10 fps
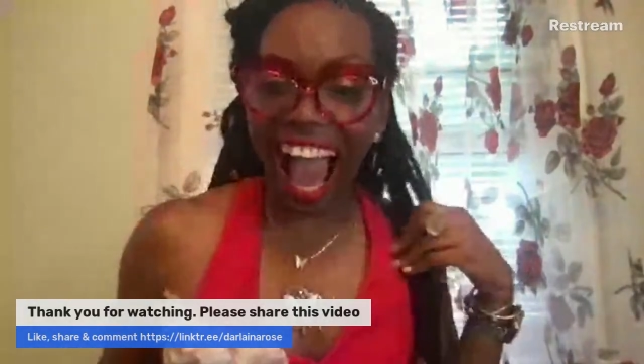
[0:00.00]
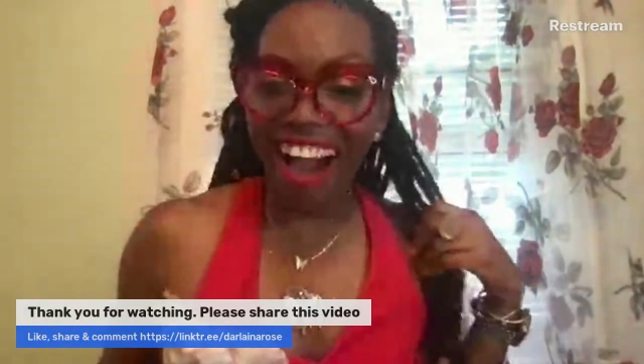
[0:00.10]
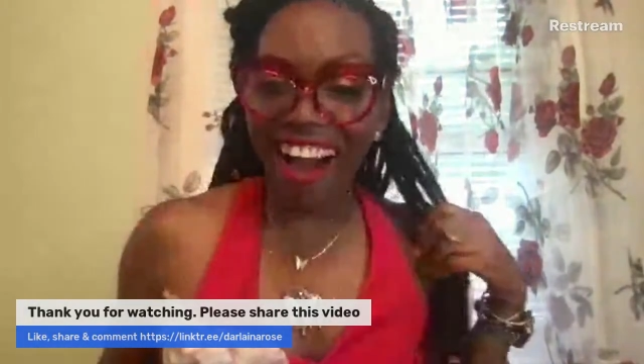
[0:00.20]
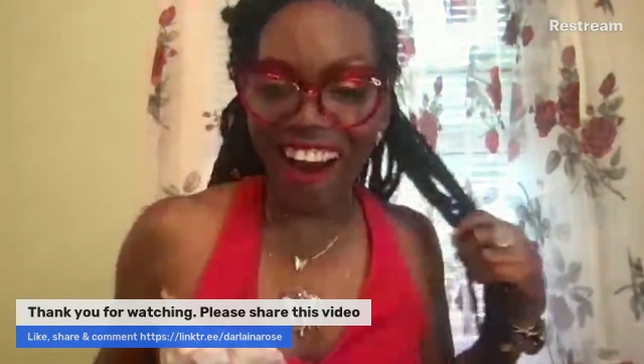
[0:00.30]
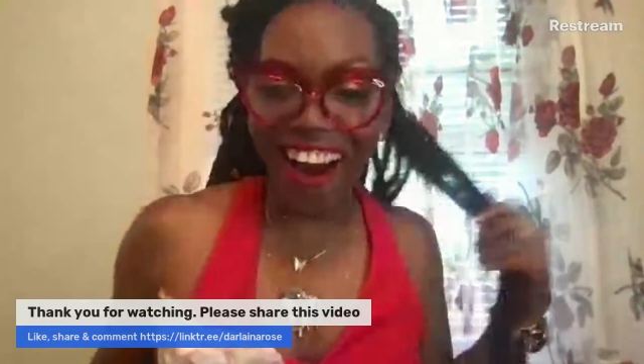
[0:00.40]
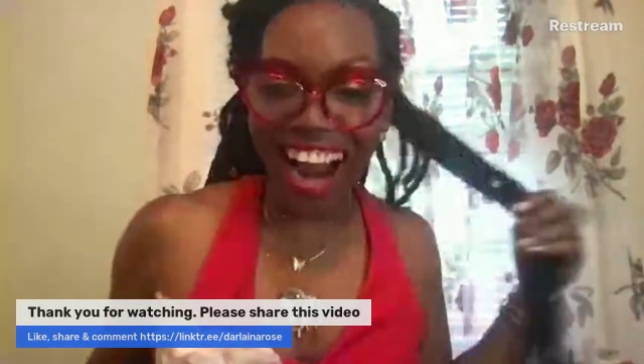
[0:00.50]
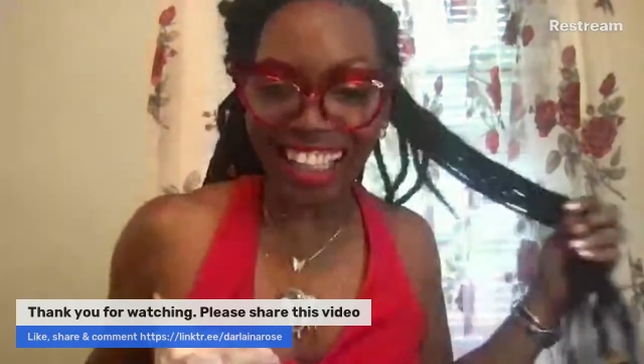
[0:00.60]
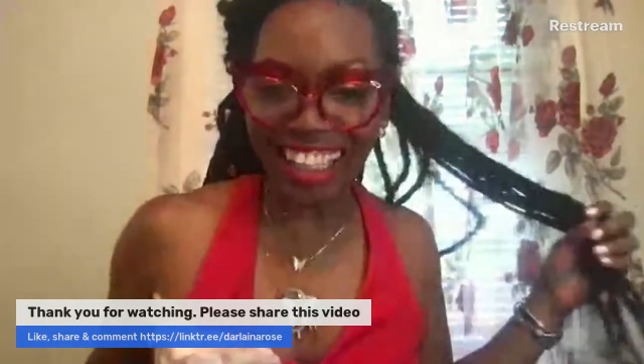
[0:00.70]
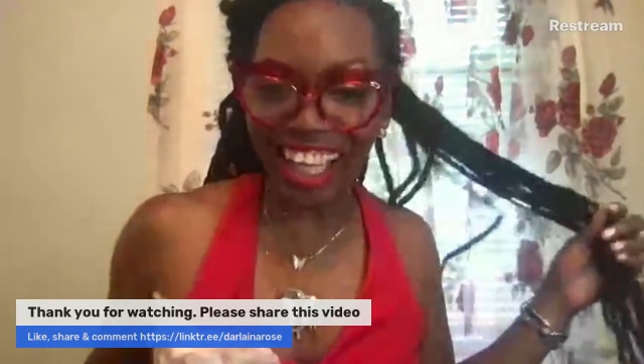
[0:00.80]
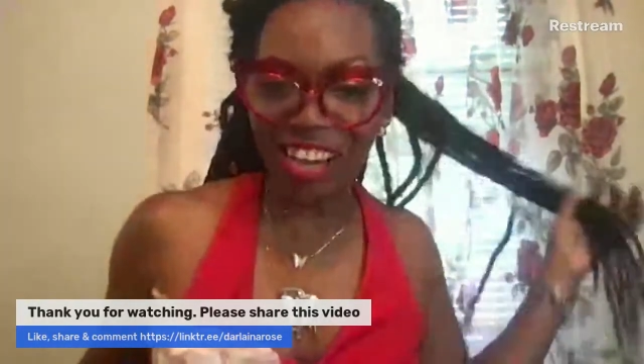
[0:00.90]
How are
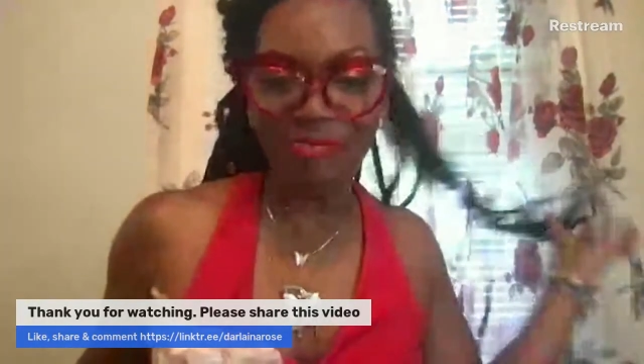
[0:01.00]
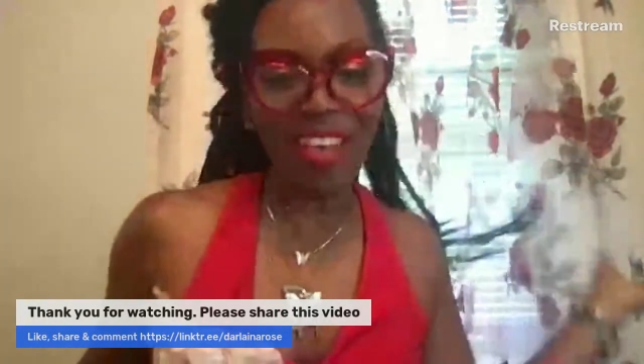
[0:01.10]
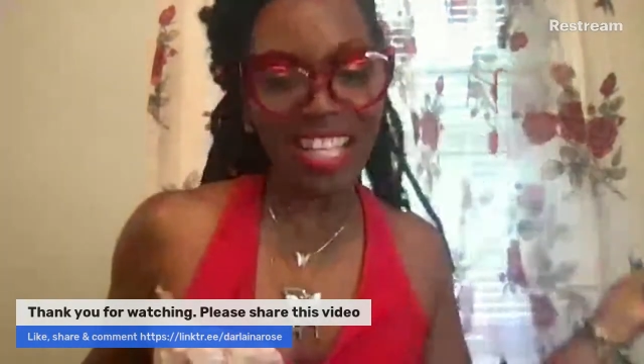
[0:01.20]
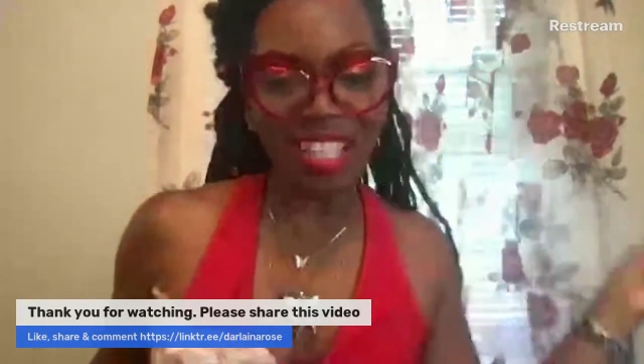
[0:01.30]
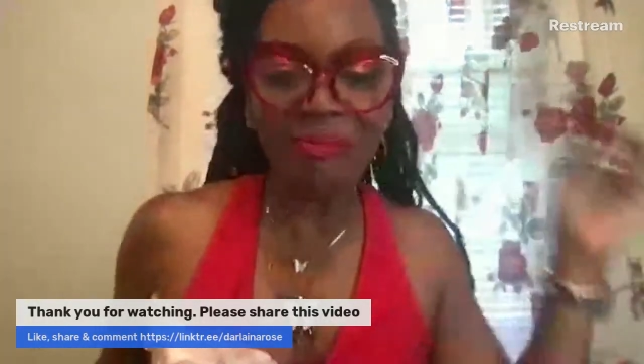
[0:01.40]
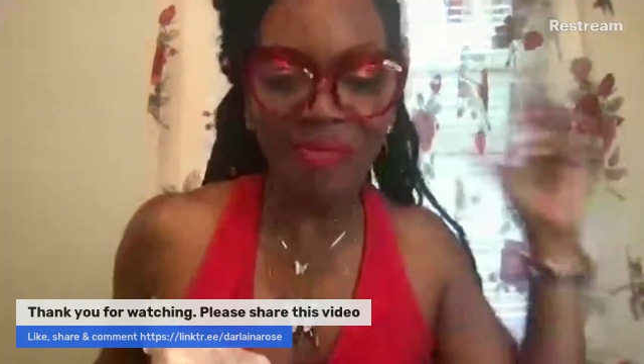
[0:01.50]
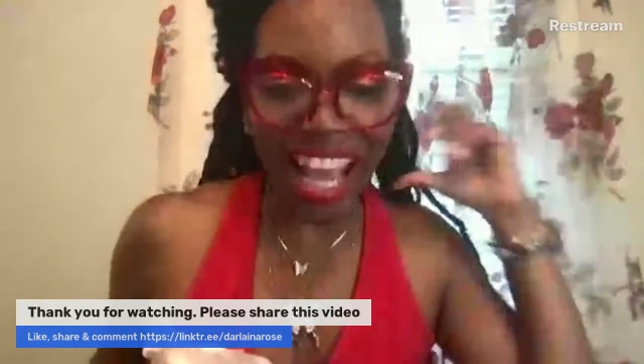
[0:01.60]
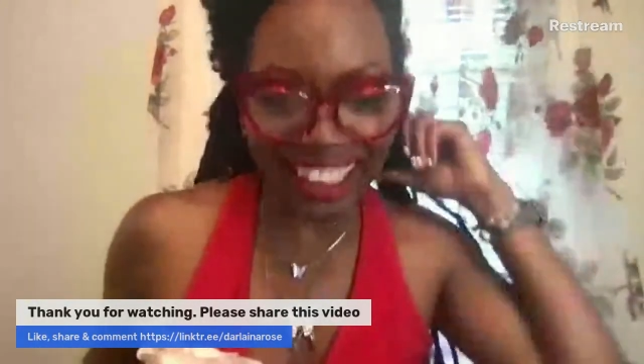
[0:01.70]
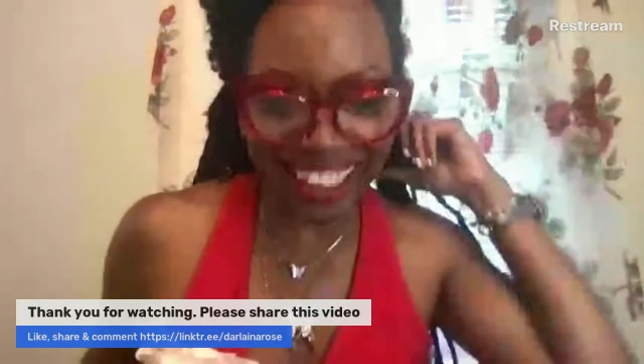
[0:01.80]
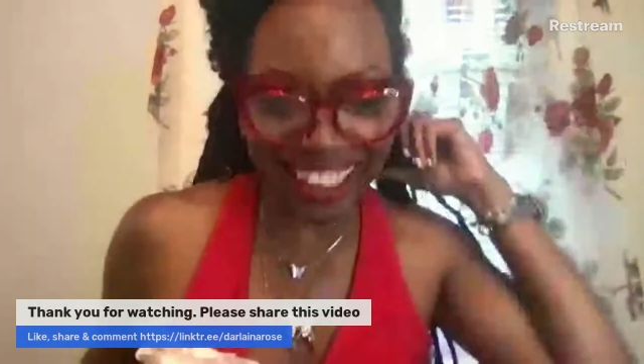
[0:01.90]
you, Miss
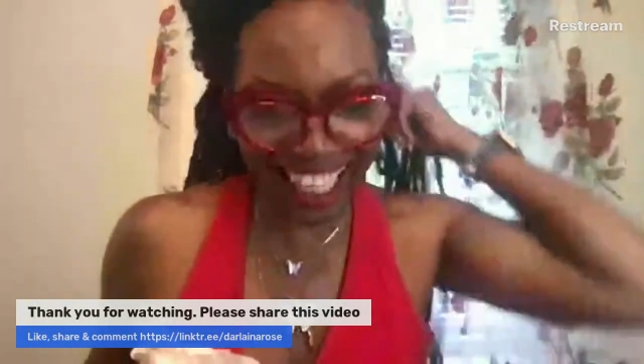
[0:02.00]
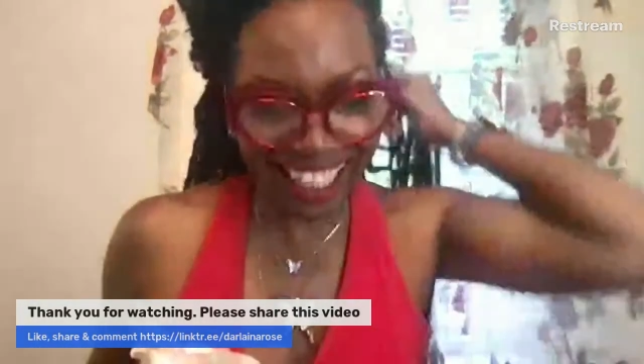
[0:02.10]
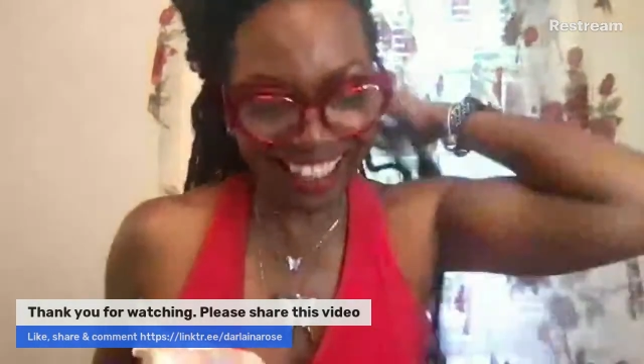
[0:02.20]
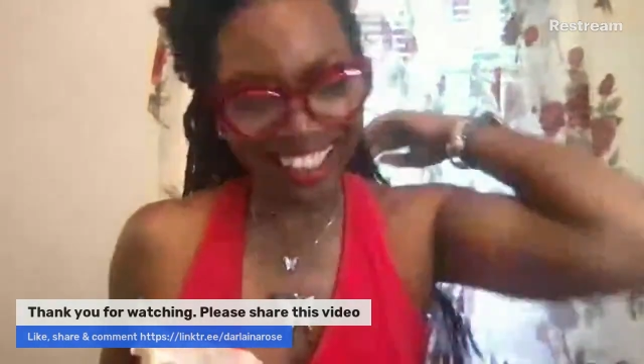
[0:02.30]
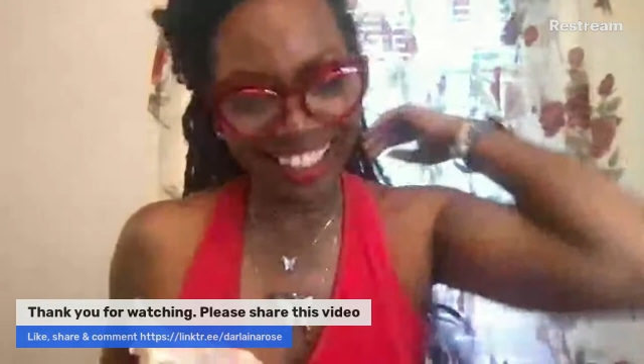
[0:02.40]
Amazing?